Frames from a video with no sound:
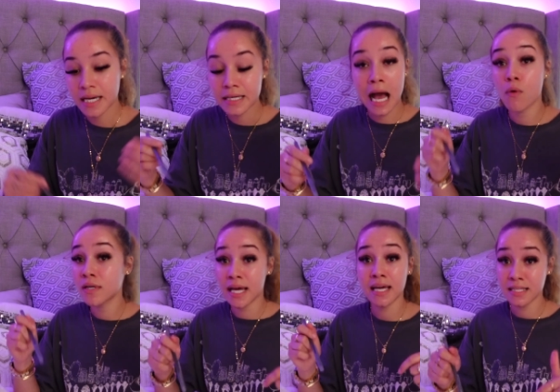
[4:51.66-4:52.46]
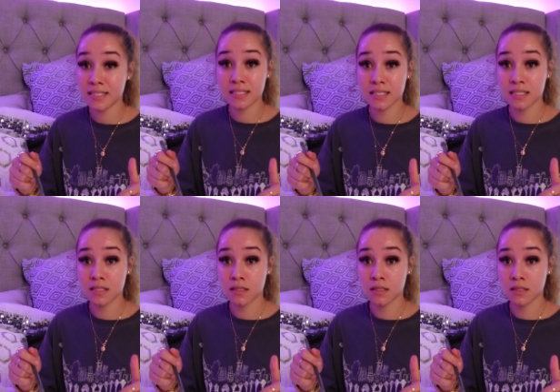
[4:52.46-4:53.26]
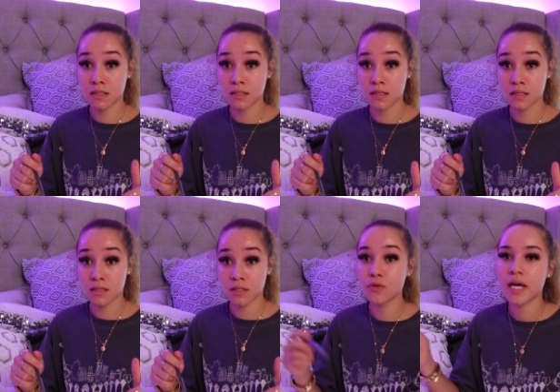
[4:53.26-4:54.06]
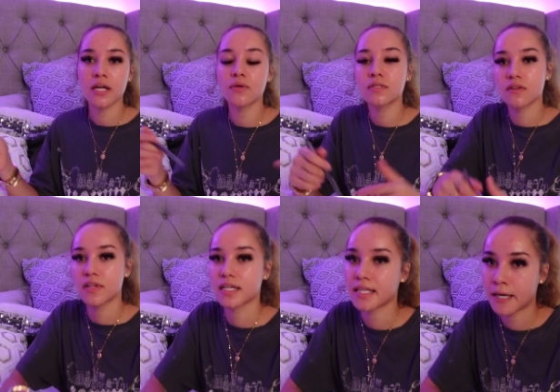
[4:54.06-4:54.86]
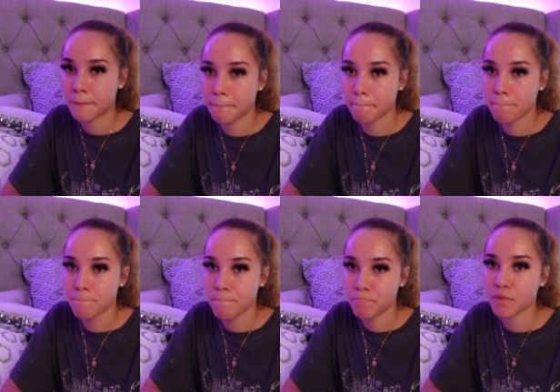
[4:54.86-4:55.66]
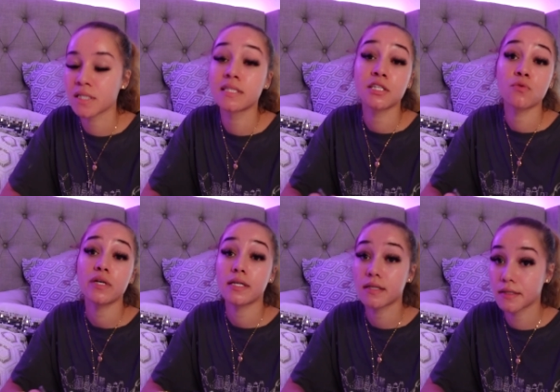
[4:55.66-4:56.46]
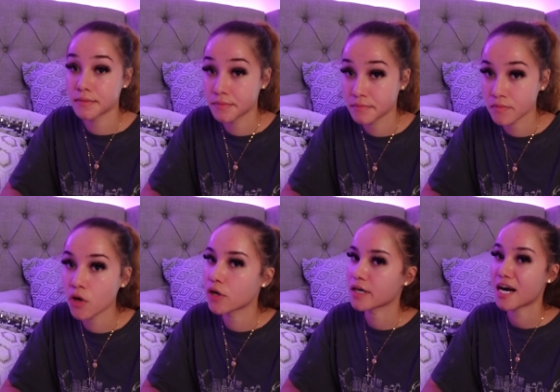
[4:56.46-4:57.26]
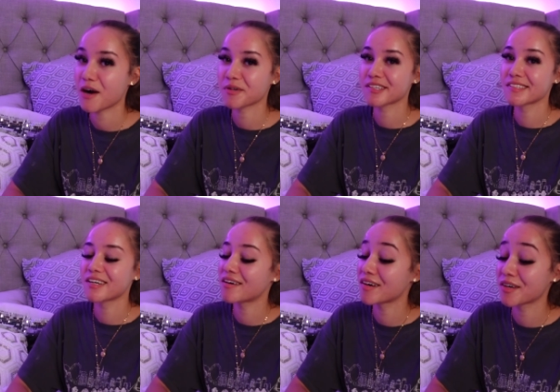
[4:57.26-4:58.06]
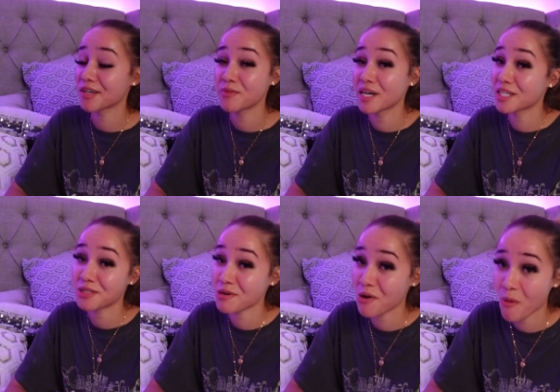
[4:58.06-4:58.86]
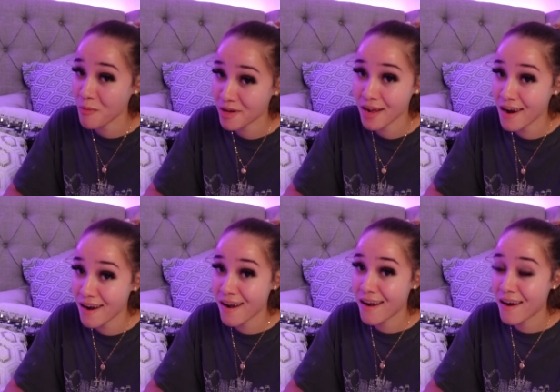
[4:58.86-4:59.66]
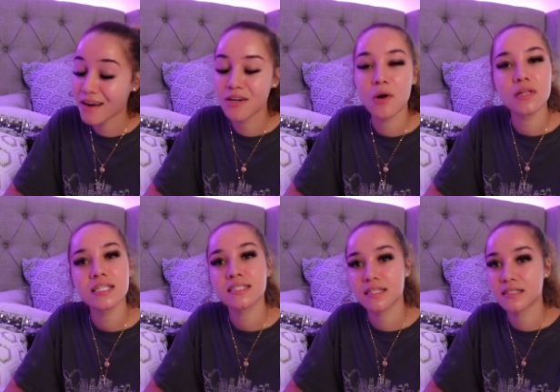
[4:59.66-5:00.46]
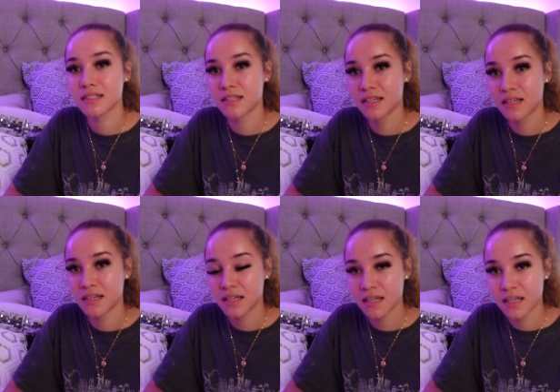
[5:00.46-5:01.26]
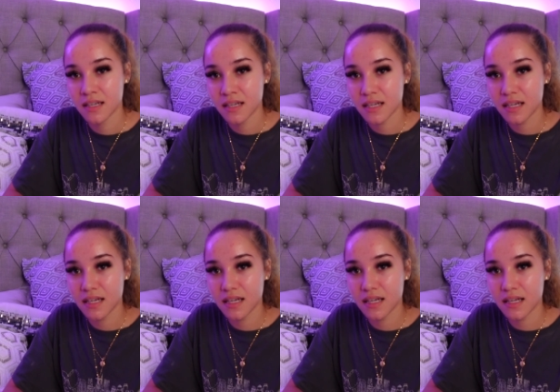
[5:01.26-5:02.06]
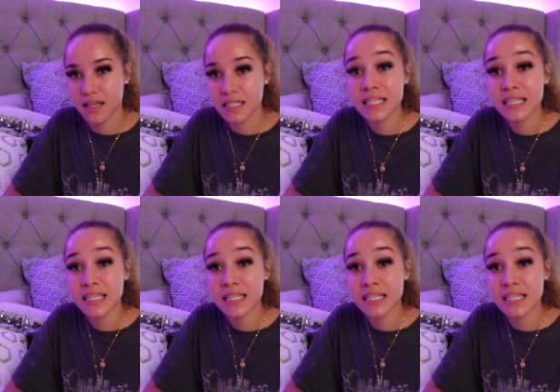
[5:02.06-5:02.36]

Nowadays, you can't do stuff like that, because then you're weak. Oh, you're a coward. Oh, girl, you ain't a strong woman. No, listen. It